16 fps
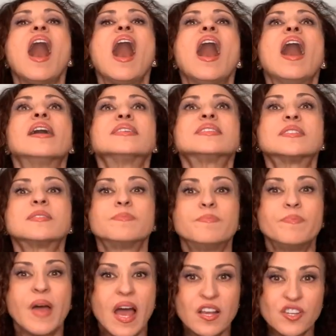
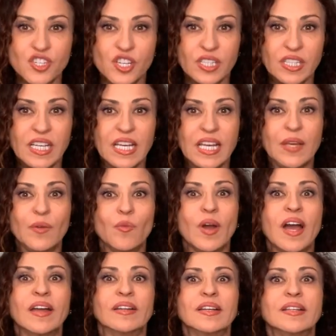especially
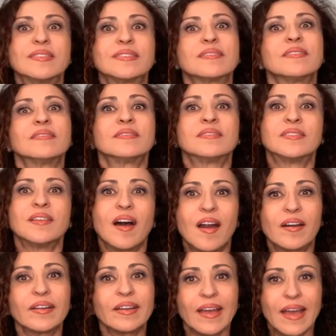when it's
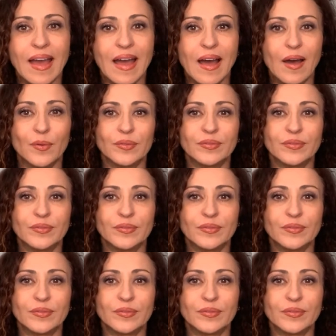dark out.